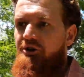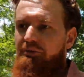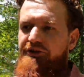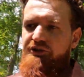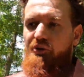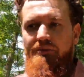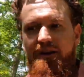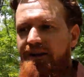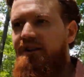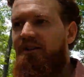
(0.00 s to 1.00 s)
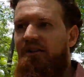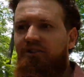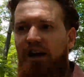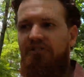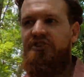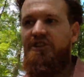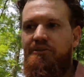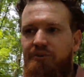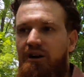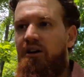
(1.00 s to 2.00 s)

But swimming is ajib.